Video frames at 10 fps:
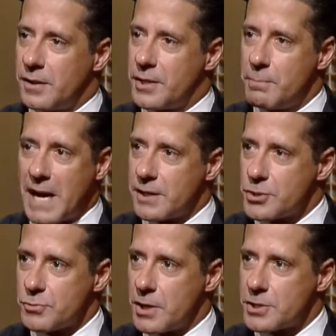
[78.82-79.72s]
thematic
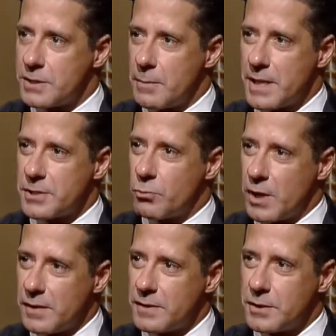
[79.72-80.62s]
instruction that makes it
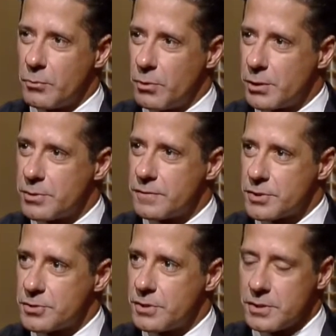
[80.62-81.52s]
relevant and rigorous for
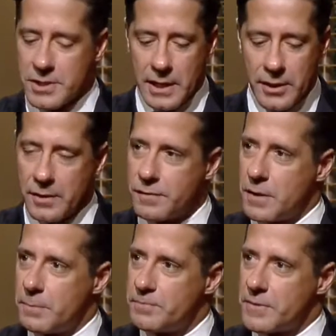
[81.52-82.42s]
students, anything
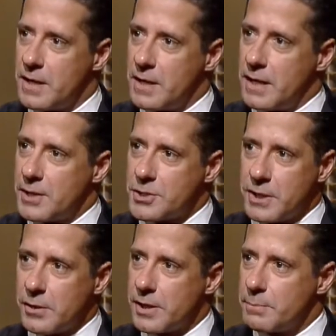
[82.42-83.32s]
from
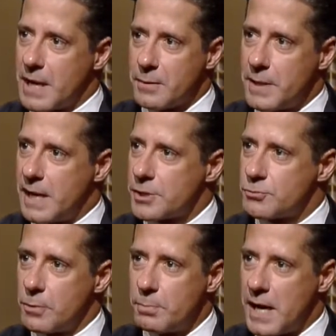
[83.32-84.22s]
engineering,
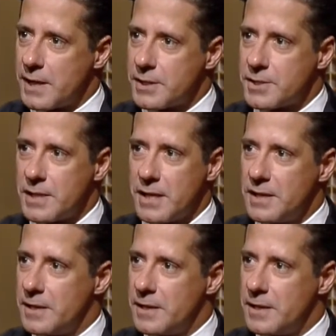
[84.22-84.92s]
mathematics, robotics,